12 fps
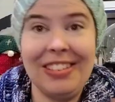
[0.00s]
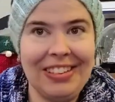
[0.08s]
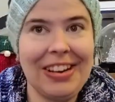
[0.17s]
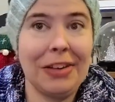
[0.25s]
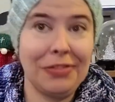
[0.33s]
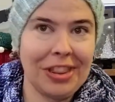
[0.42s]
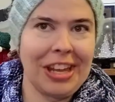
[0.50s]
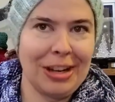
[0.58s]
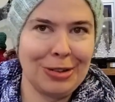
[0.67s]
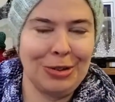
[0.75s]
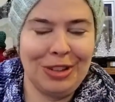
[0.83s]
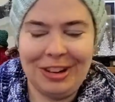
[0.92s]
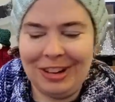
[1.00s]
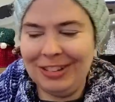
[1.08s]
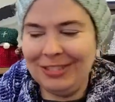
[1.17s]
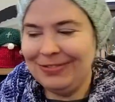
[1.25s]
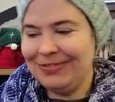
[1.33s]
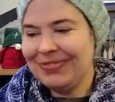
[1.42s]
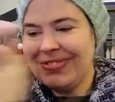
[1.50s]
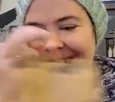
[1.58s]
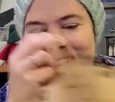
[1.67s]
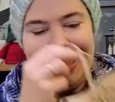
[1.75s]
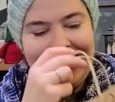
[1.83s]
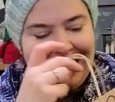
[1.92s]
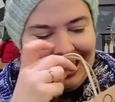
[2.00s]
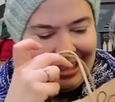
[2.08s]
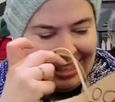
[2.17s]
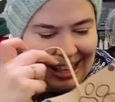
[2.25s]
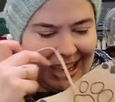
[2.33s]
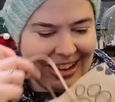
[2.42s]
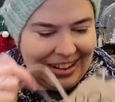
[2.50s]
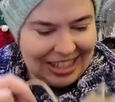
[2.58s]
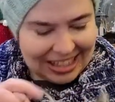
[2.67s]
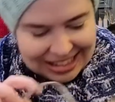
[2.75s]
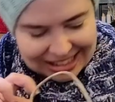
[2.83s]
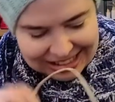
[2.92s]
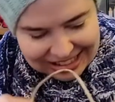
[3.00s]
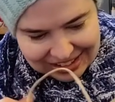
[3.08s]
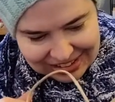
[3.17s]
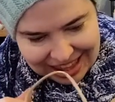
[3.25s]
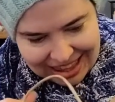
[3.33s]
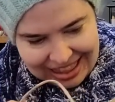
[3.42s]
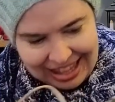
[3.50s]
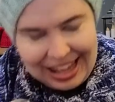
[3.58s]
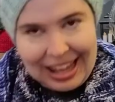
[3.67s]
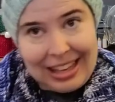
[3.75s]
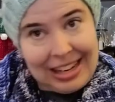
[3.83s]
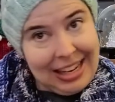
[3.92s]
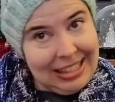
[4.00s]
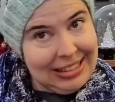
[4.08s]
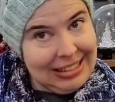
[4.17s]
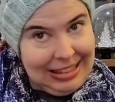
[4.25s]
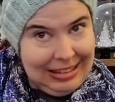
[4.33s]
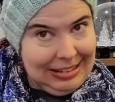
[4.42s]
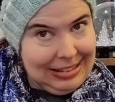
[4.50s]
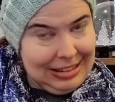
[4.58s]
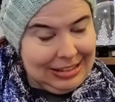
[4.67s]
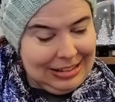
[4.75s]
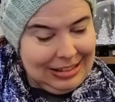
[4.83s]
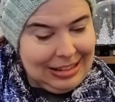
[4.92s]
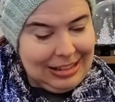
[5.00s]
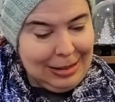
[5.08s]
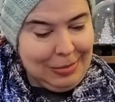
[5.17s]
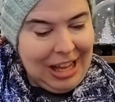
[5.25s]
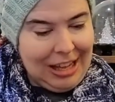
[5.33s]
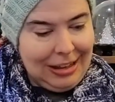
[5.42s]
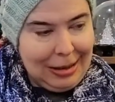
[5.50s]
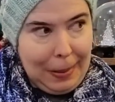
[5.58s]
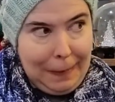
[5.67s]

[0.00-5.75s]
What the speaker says: Now for the actual yarn. Alright, so they had a sale section in the back.